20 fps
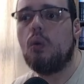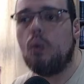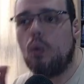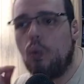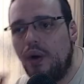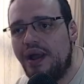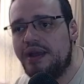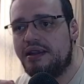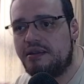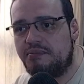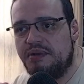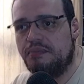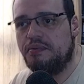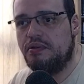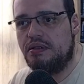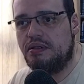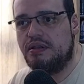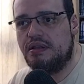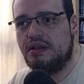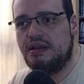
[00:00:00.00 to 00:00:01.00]
White
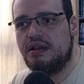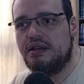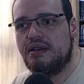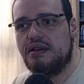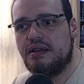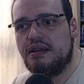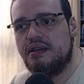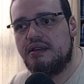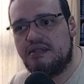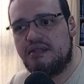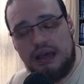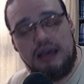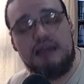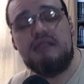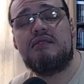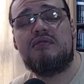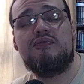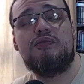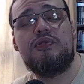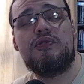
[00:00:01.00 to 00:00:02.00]
people,
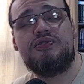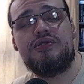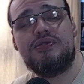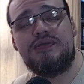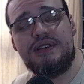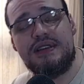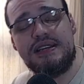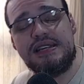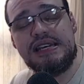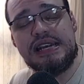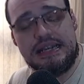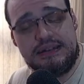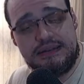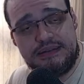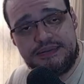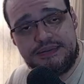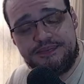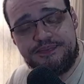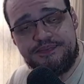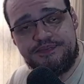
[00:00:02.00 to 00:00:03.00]
thanks for tuning
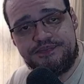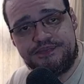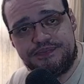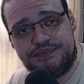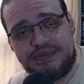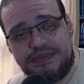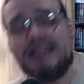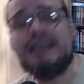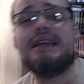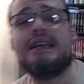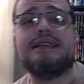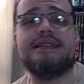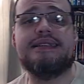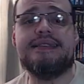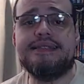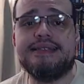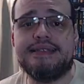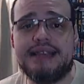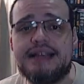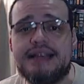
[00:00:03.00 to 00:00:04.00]
in.
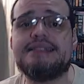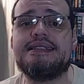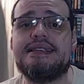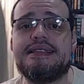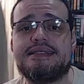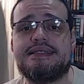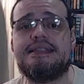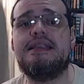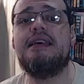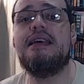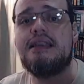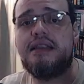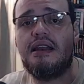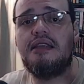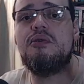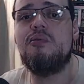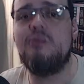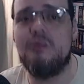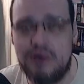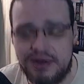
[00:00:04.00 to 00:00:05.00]
Yes, that's
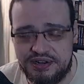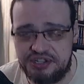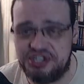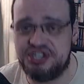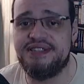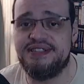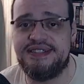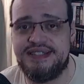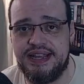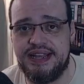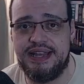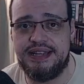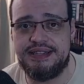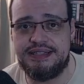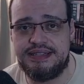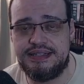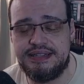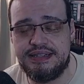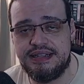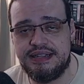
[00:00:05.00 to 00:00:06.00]
exactly what she
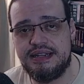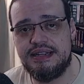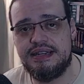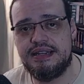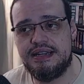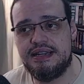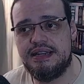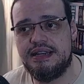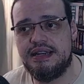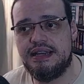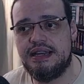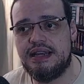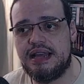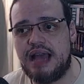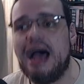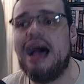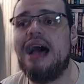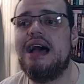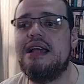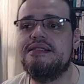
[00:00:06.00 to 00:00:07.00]
said.
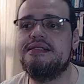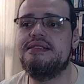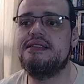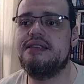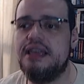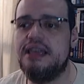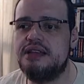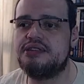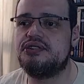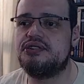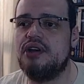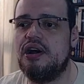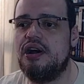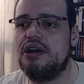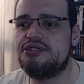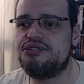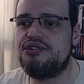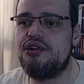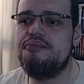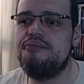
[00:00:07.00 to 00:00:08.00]
And it
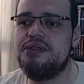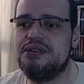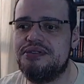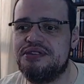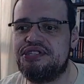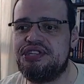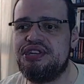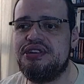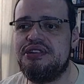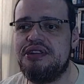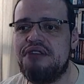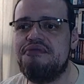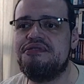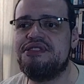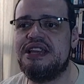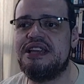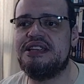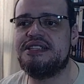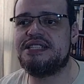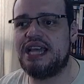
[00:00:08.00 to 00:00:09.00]
got community
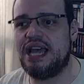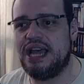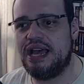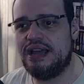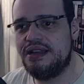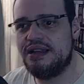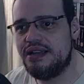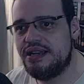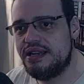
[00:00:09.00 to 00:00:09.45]
noted. Uh,